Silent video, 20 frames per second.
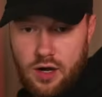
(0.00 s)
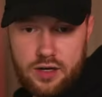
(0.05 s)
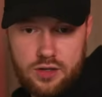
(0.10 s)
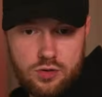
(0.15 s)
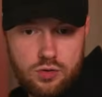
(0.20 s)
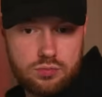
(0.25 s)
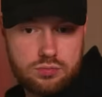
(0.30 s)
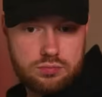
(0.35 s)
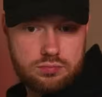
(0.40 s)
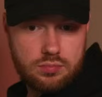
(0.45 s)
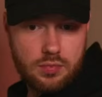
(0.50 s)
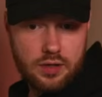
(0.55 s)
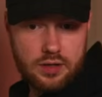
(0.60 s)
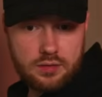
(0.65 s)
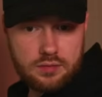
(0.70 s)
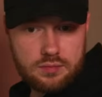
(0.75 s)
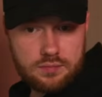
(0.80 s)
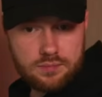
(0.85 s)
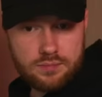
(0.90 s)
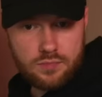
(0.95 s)
cool, I think.
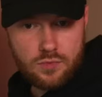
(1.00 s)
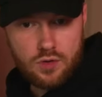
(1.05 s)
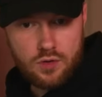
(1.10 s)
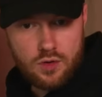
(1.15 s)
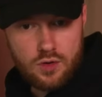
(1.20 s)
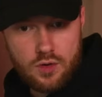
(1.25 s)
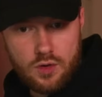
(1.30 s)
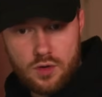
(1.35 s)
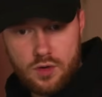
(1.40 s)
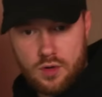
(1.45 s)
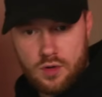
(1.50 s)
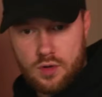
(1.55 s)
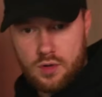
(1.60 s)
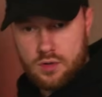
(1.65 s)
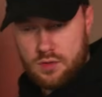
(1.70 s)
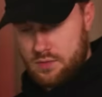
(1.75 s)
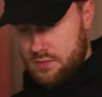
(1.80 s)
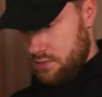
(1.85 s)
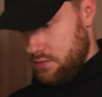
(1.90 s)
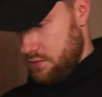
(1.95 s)

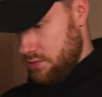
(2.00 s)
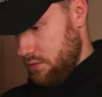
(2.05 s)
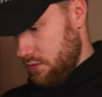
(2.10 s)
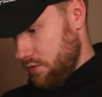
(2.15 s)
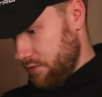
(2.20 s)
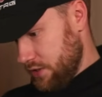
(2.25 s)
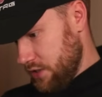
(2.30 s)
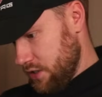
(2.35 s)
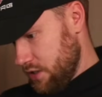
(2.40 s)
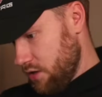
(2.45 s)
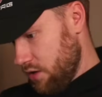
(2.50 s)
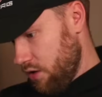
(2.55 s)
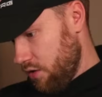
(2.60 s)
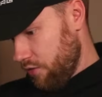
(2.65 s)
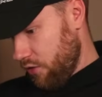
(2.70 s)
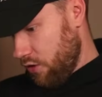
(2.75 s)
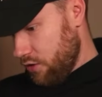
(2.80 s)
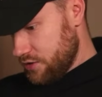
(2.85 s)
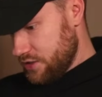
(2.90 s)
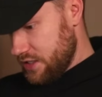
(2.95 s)
Obviously a lot of
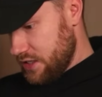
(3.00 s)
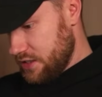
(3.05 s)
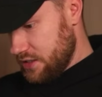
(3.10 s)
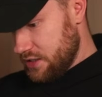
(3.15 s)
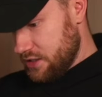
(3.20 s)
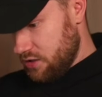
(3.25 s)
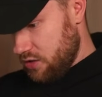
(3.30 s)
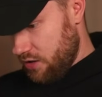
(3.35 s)
Aussies, a lot of